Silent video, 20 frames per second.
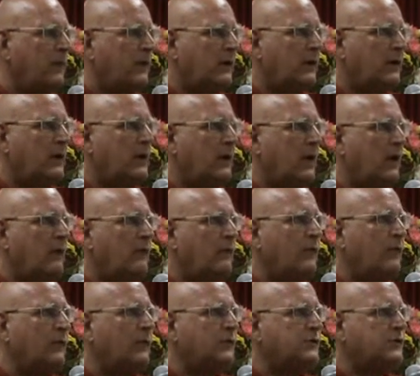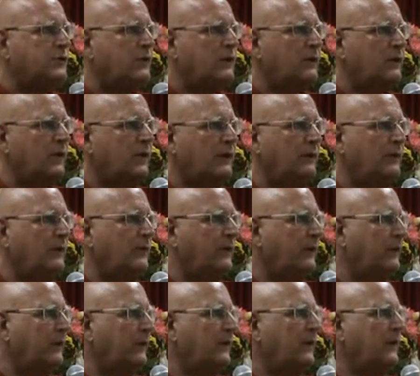but the unfortunate
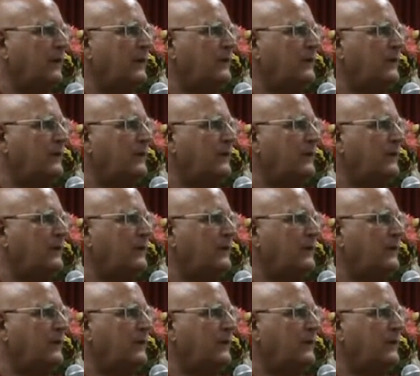thing with